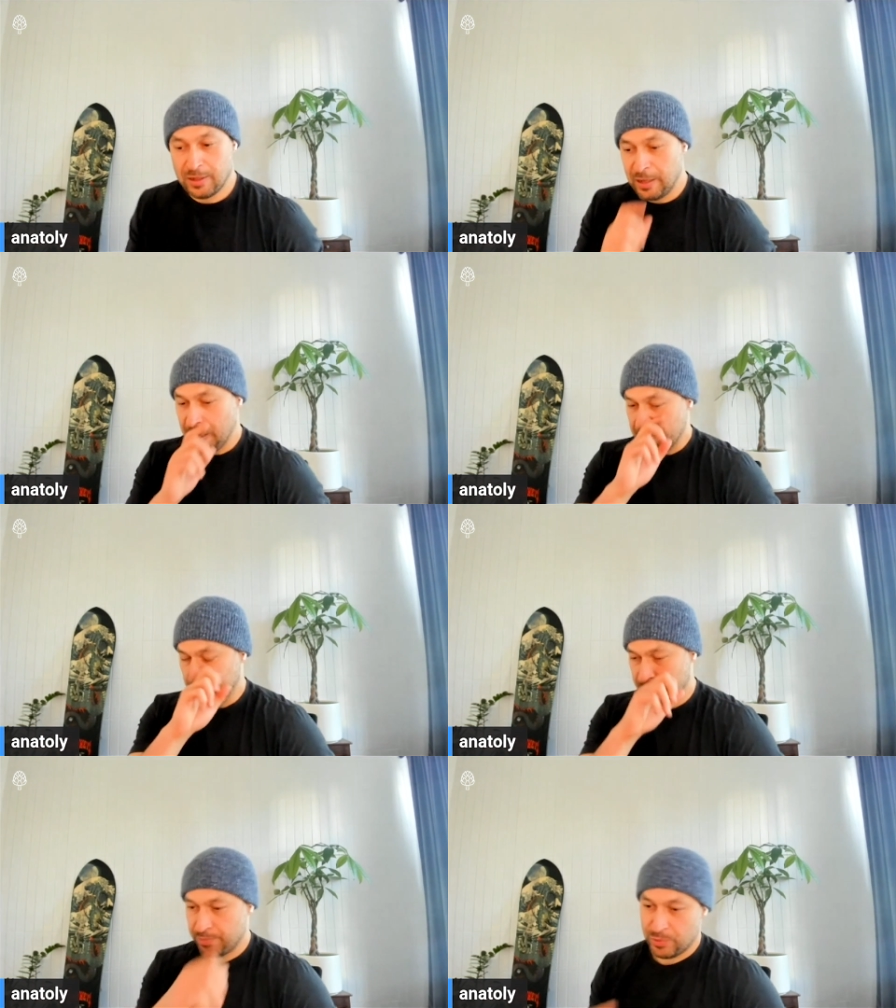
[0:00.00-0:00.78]

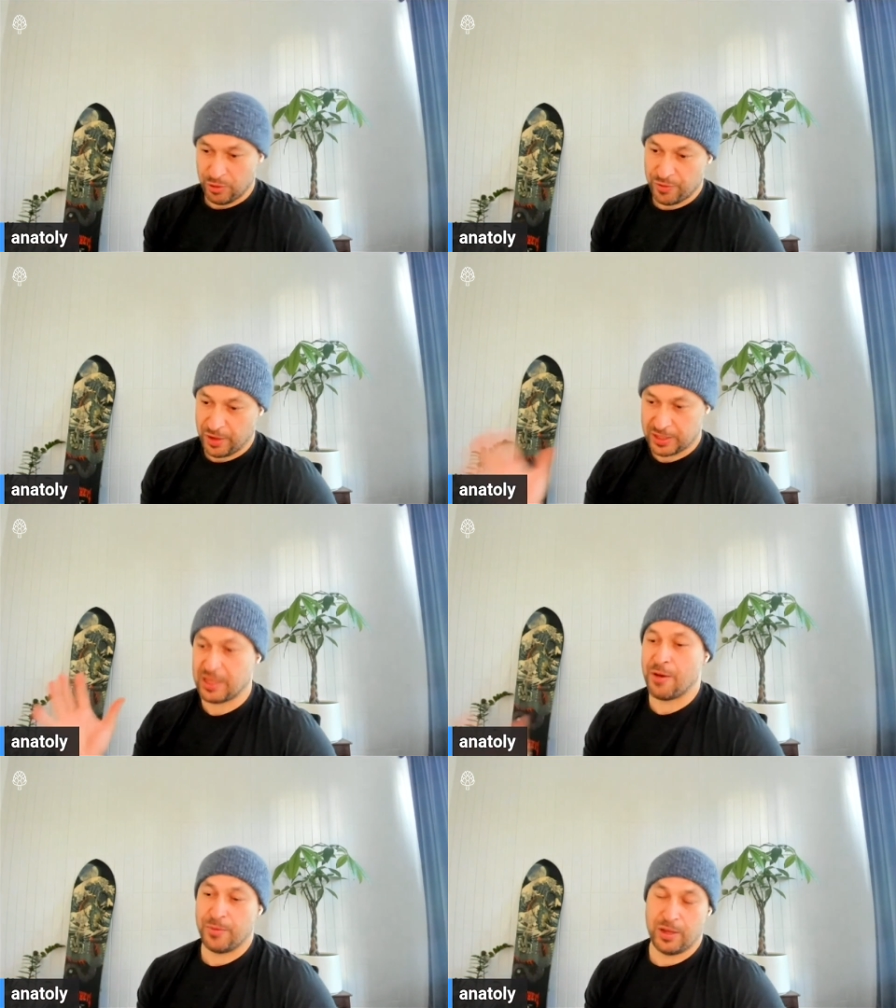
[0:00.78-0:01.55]
and you fix
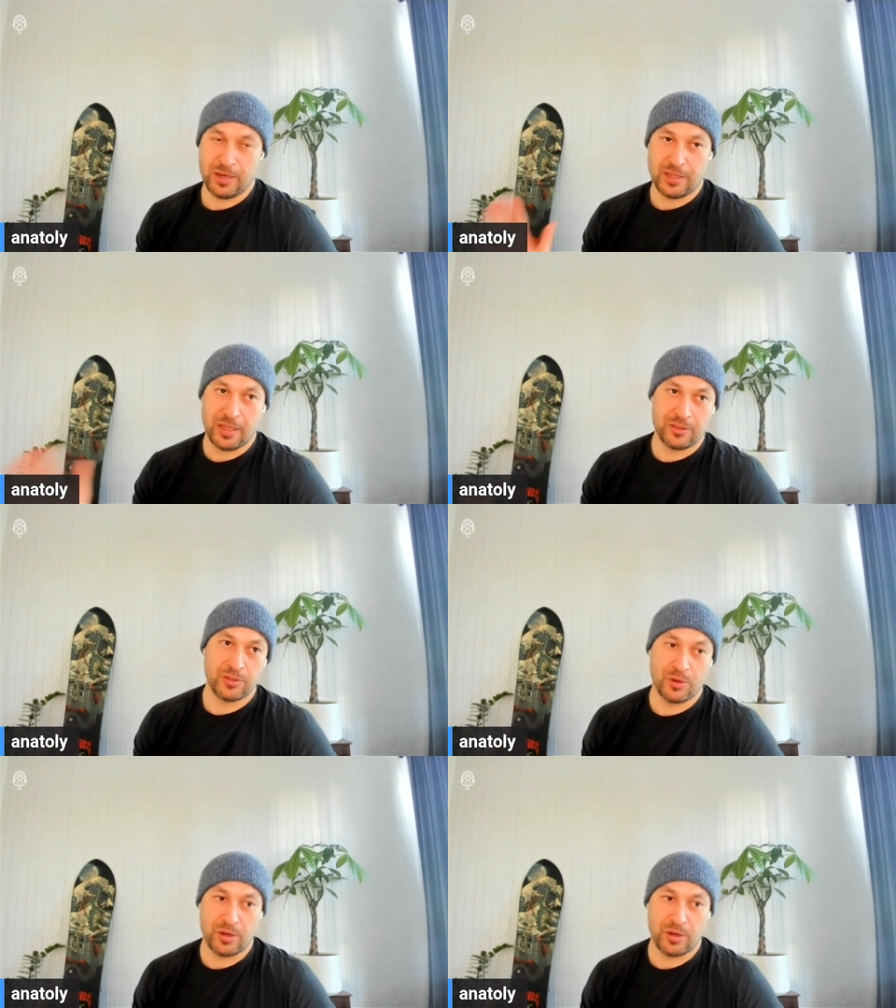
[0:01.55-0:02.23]
that one, and then you